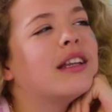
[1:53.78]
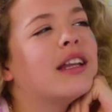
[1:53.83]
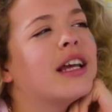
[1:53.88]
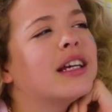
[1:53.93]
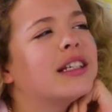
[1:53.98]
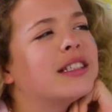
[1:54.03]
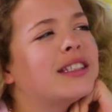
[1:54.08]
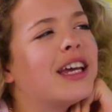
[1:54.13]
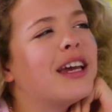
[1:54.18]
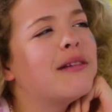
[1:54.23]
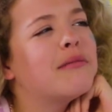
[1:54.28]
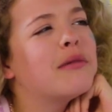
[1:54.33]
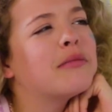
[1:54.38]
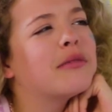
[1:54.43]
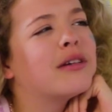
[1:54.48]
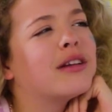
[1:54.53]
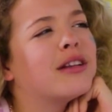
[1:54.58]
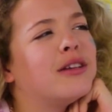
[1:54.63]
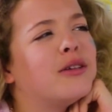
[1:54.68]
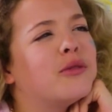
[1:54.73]
Next time
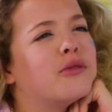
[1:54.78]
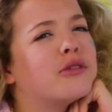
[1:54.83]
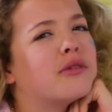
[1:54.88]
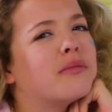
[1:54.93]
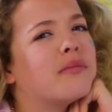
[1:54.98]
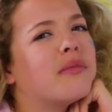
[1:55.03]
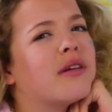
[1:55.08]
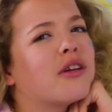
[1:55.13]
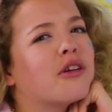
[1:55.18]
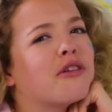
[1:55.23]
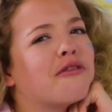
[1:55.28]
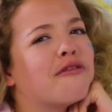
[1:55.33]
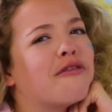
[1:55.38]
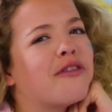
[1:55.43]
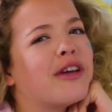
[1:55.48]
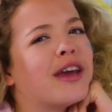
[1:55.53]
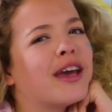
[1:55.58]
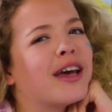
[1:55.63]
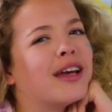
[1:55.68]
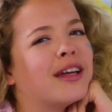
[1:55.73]
I'm gonna use a bigger
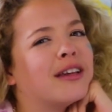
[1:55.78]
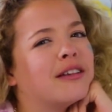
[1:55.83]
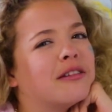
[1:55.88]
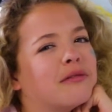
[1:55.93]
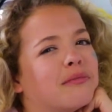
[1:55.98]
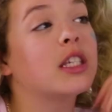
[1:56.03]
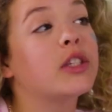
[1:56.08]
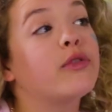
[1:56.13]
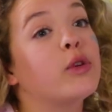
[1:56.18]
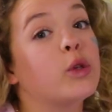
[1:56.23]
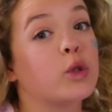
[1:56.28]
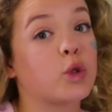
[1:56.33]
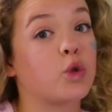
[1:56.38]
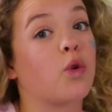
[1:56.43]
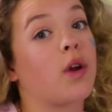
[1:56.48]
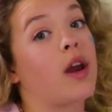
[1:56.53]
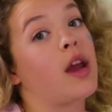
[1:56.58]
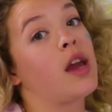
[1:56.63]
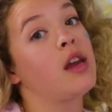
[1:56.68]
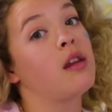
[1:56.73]
fan. This feels
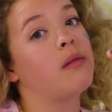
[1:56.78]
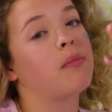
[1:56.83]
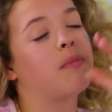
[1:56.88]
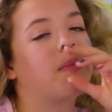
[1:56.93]
great,